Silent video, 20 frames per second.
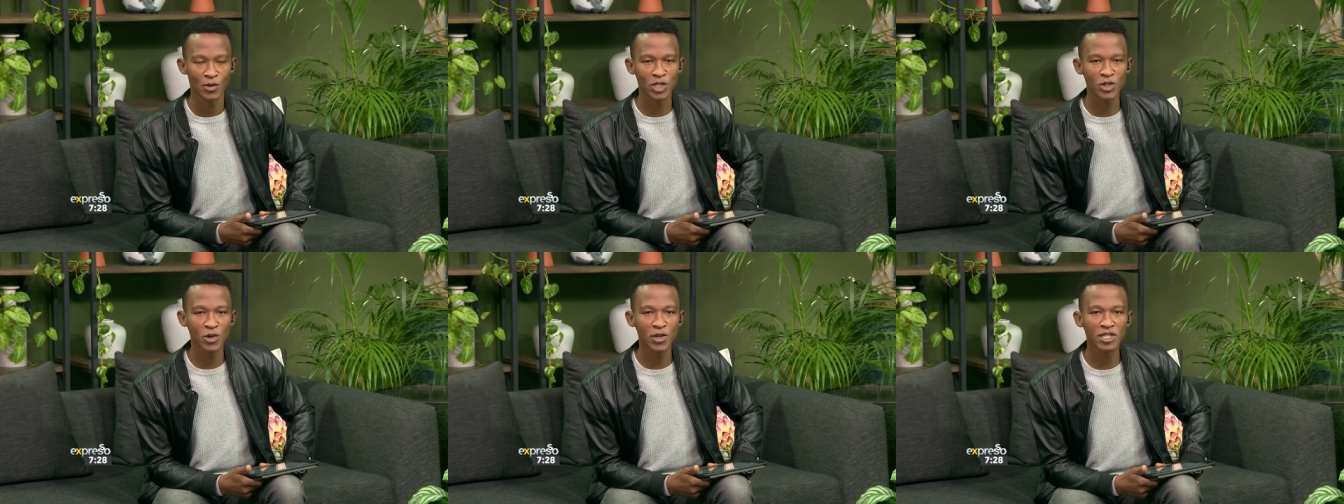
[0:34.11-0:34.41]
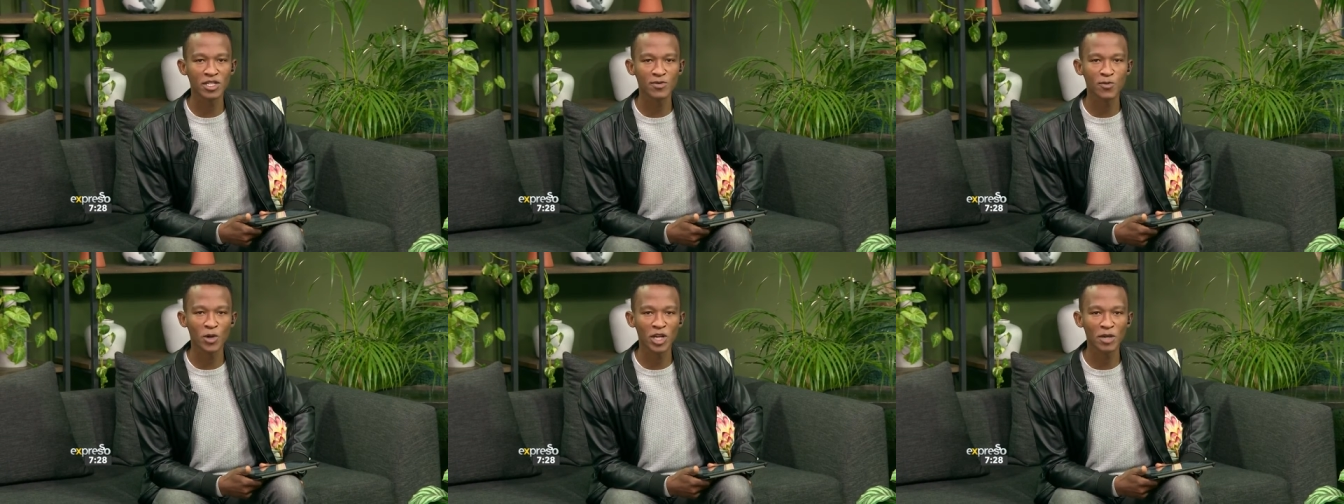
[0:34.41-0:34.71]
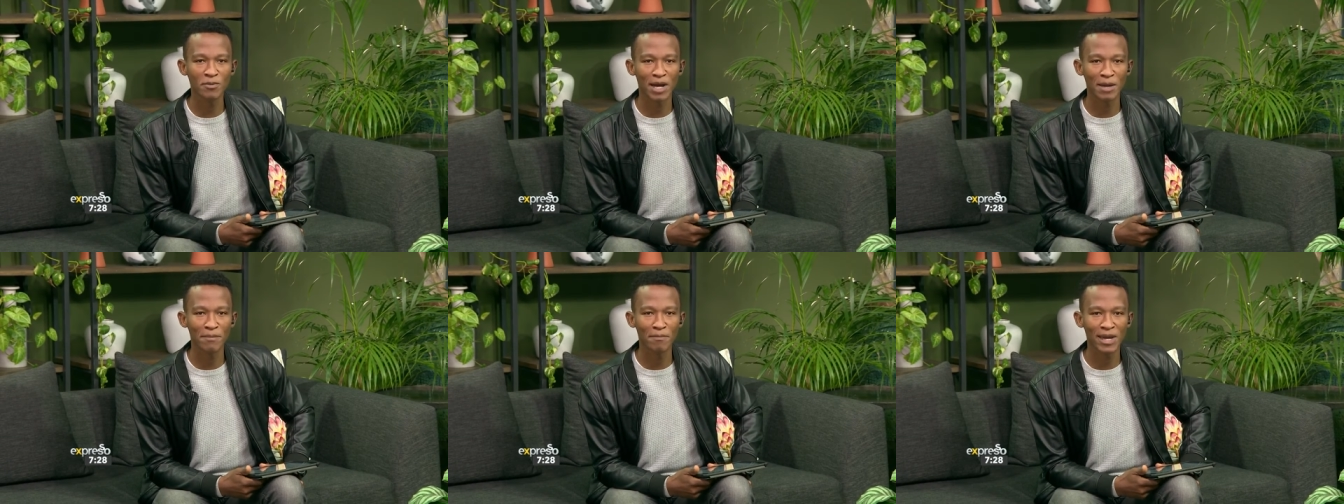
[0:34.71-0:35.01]
We're joined this
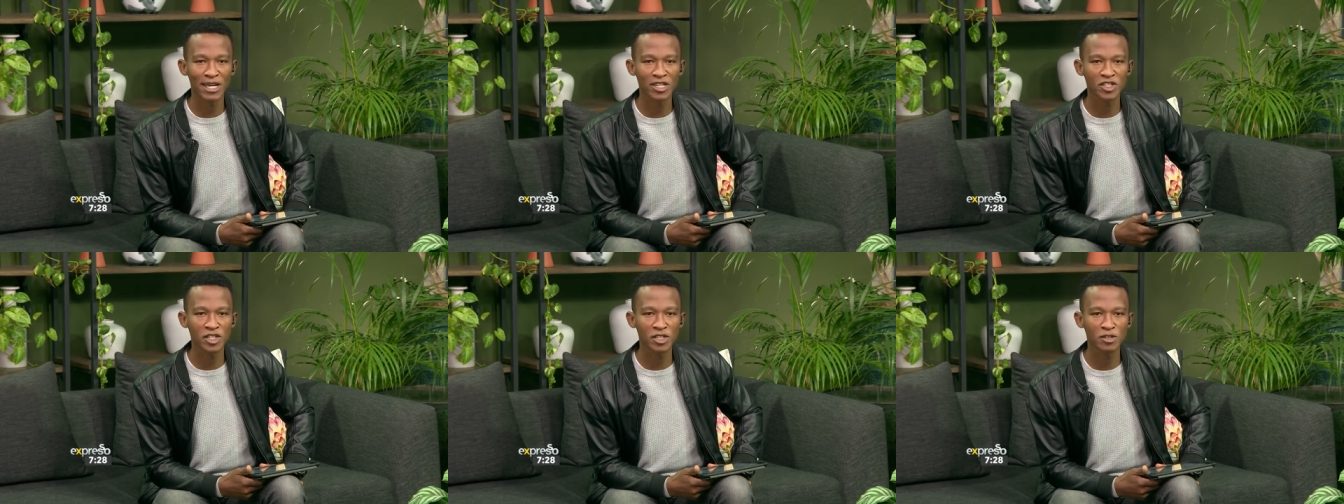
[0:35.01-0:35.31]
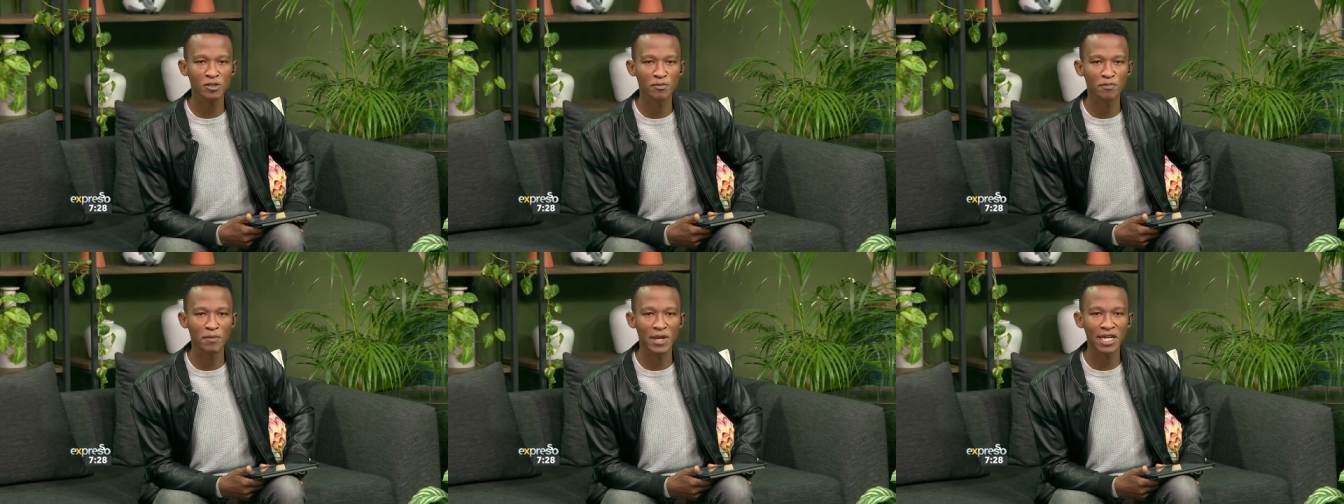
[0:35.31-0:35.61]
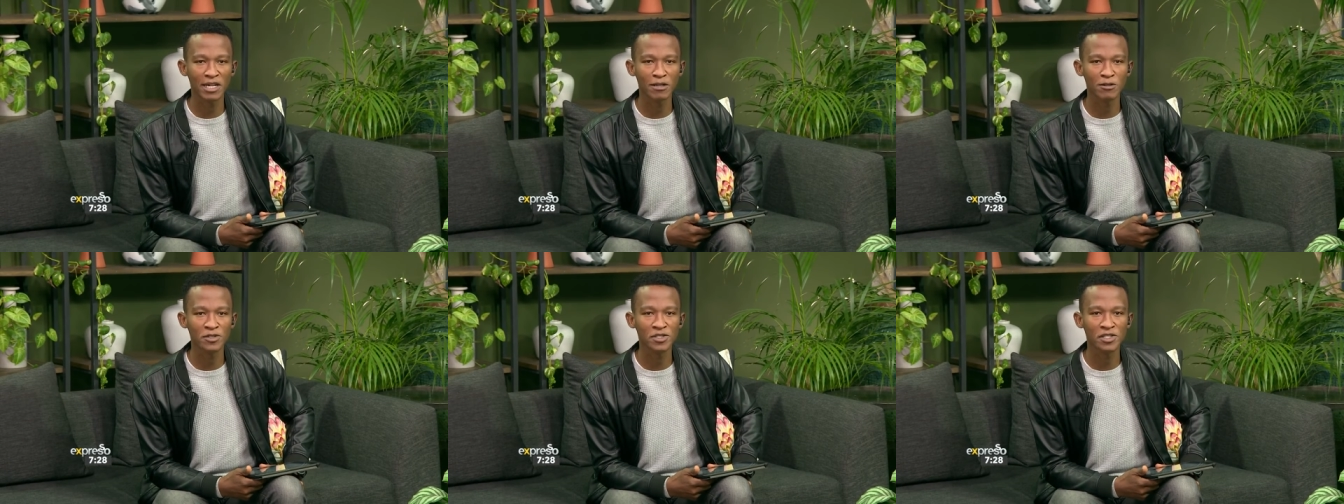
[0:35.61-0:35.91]
morning by MedShield
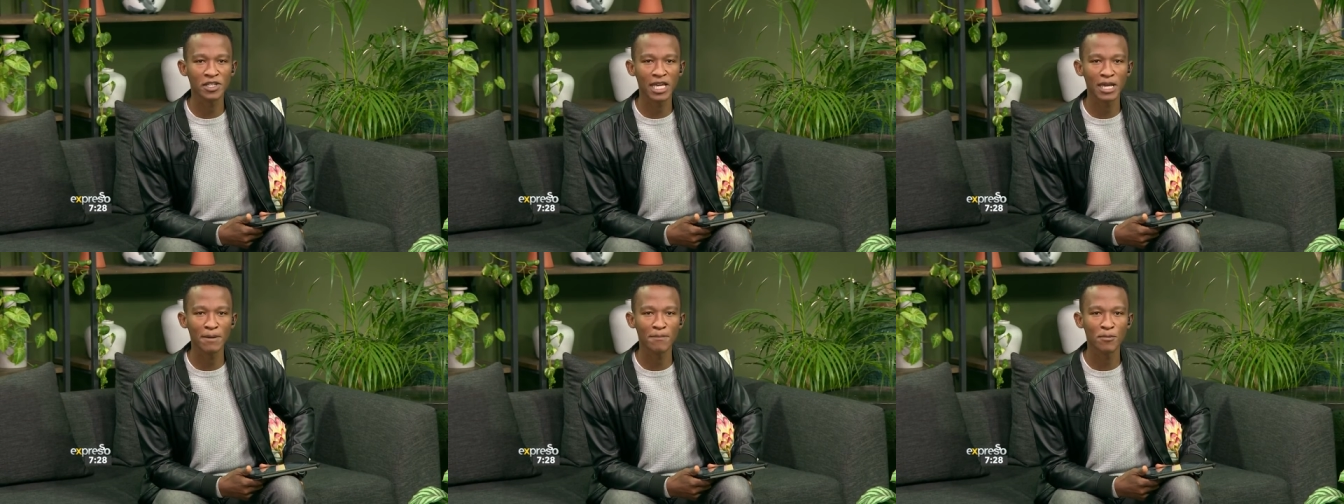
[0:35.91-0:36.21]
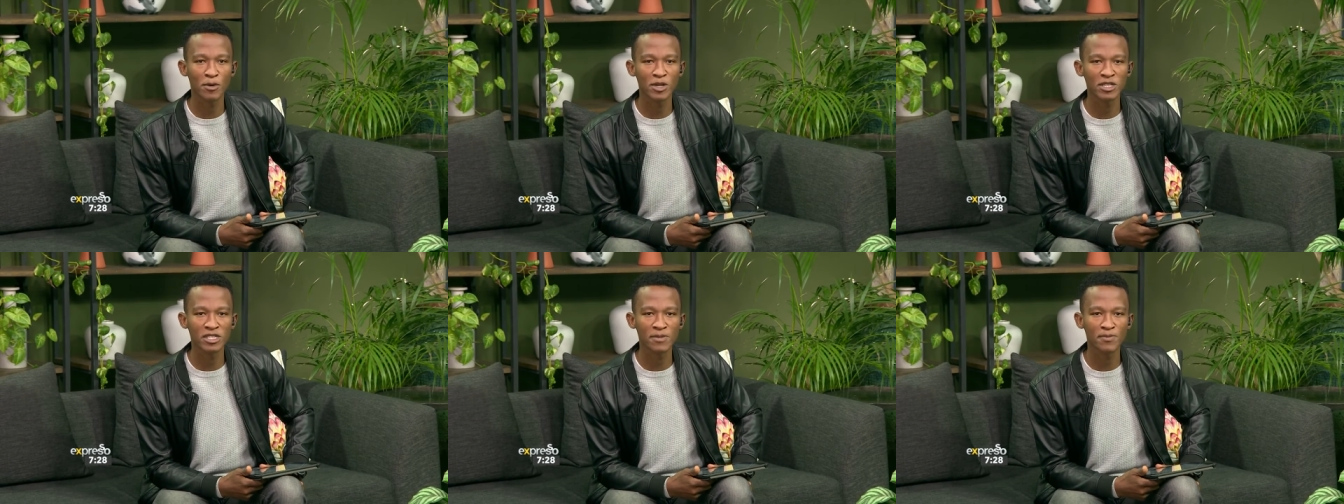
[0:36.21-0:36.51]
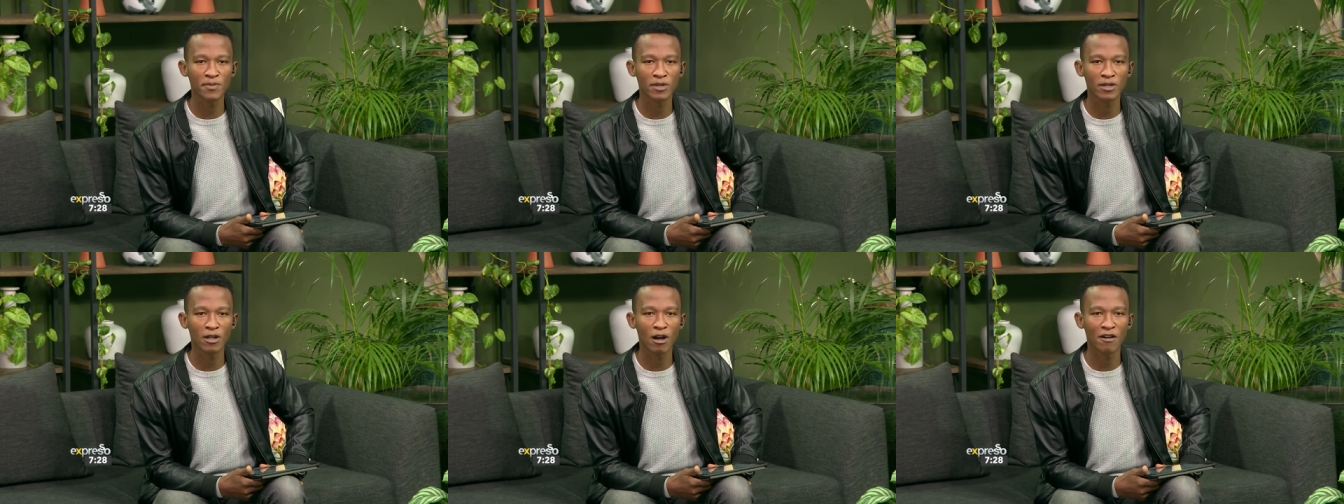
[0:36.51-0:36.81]
Medical Scheme
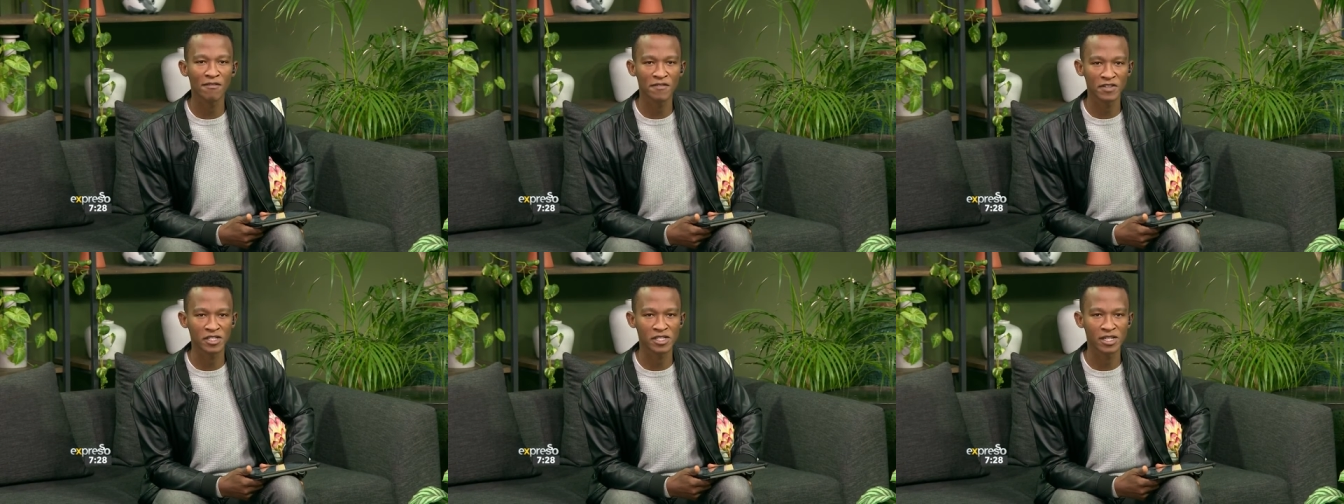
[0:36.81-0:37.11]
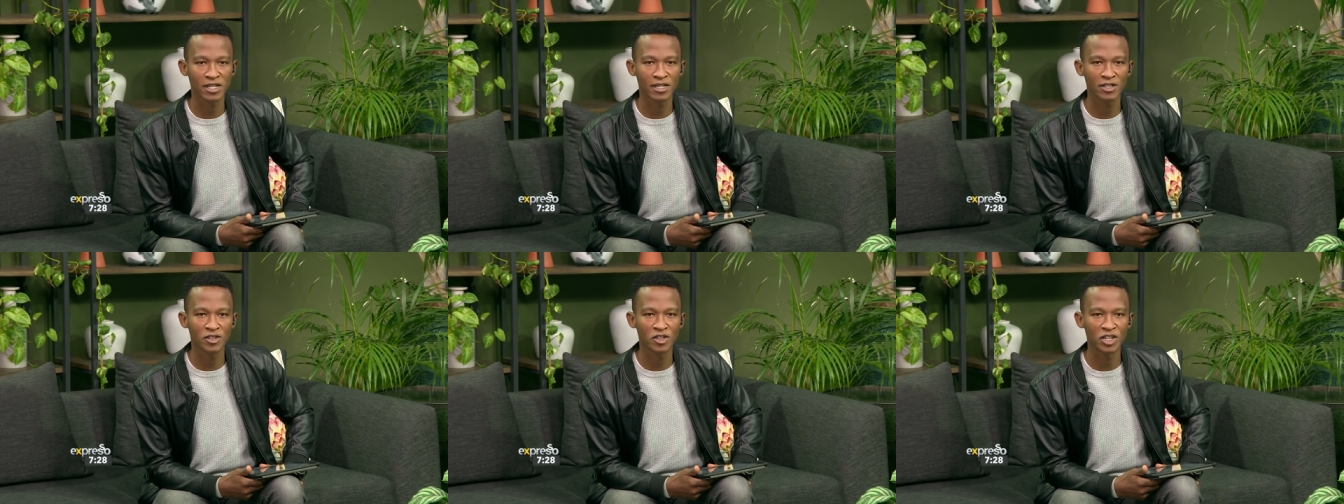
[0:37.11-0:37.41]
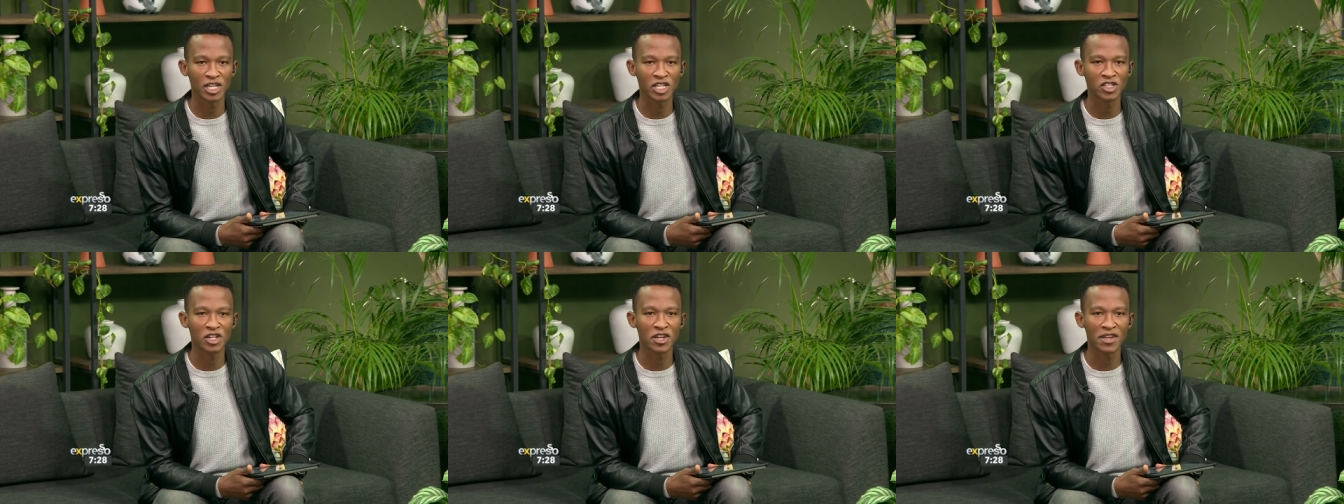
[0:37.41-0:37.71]
Principal Officer
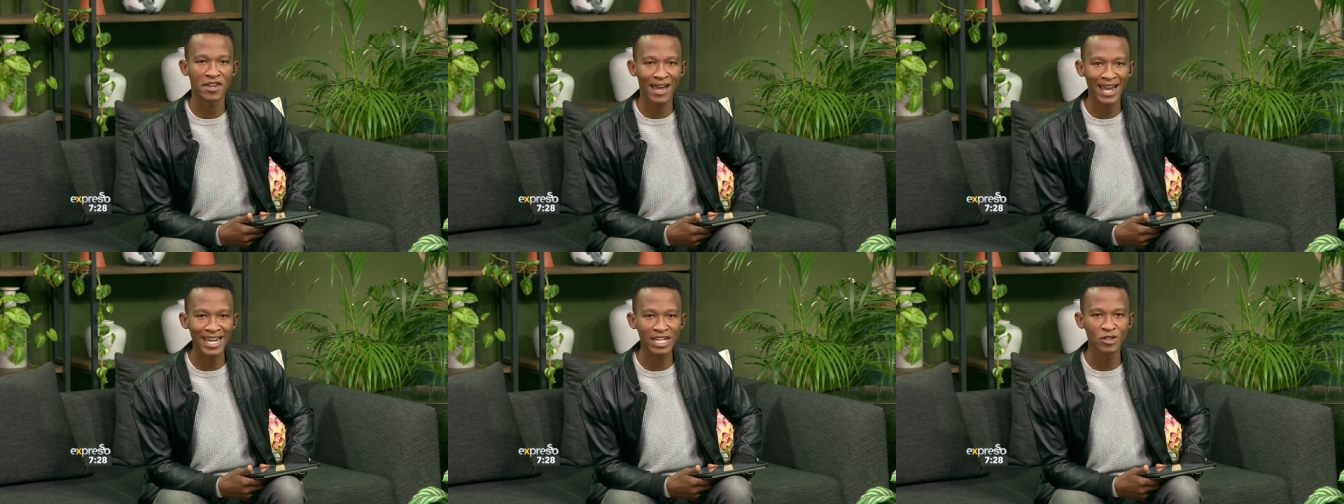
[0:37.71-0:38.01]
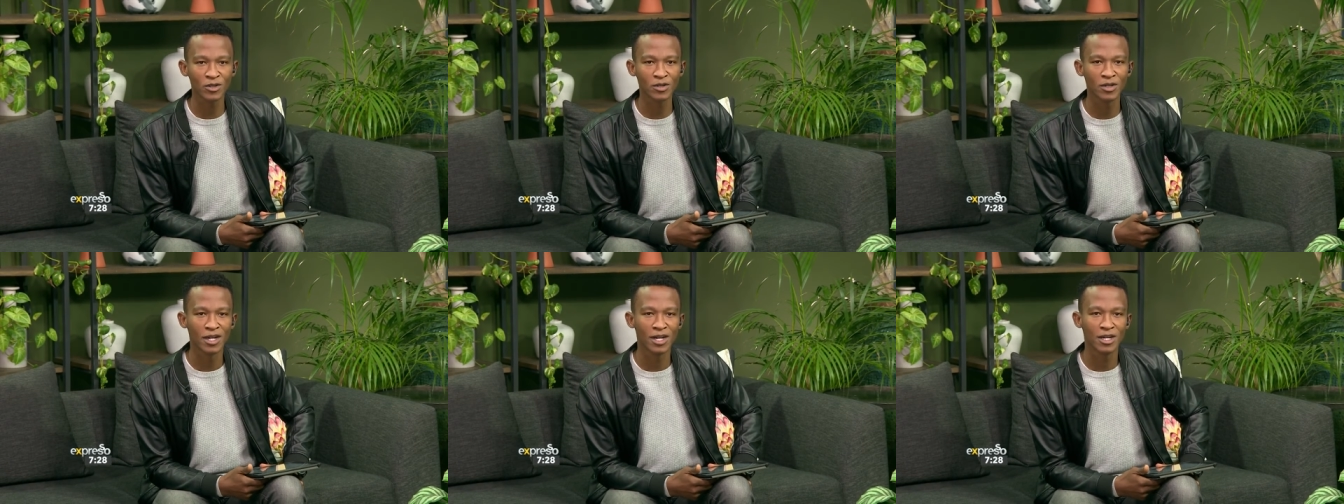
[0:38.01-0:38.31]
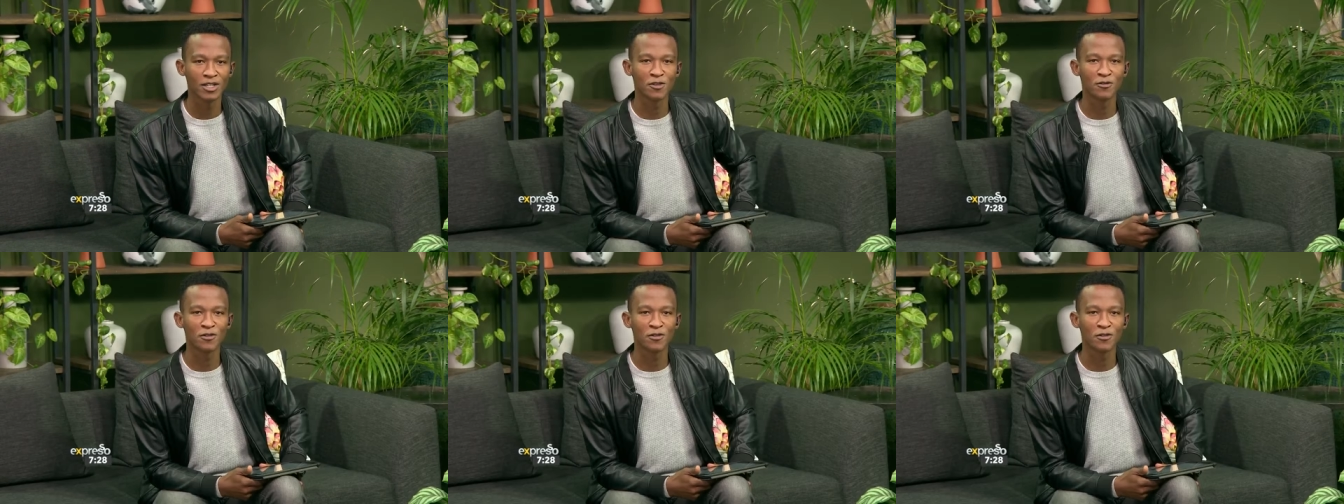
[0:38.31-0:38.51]
Thoneshan Naidoo